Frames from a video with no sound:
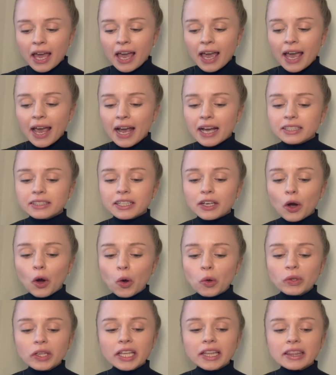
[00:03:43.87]
And the
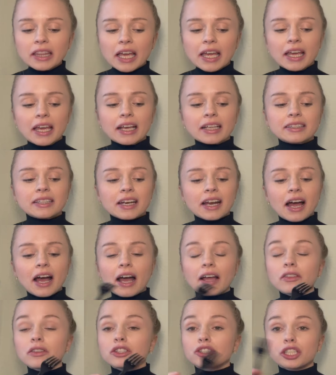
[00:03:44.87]
only thing
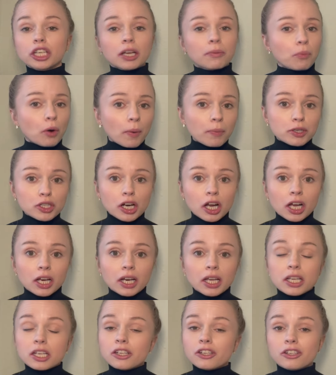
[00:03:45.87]
that chicken parmesan
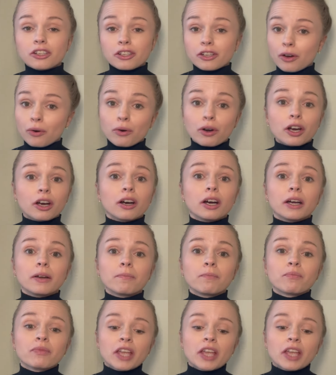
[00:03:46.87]
is so good.